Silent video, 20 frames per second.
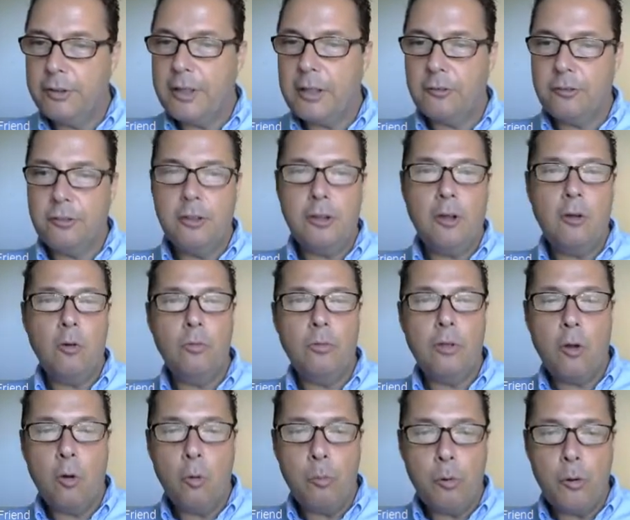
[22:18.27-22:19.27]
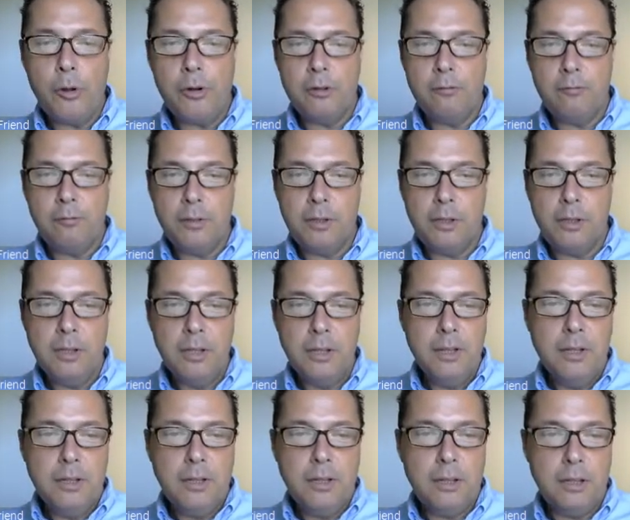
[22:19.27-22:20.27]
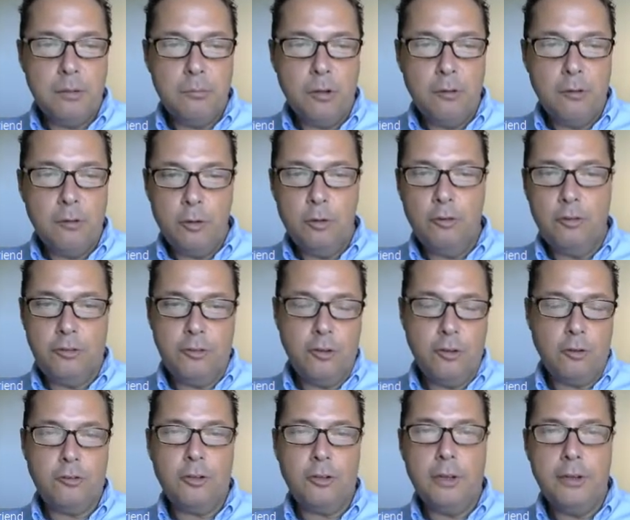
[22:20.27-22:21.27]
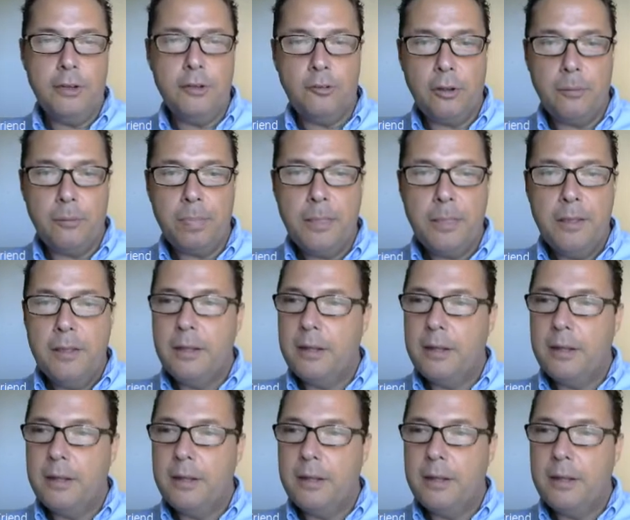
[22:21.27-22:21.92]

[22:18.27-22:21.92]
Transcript: That's the whole point of using the oscillator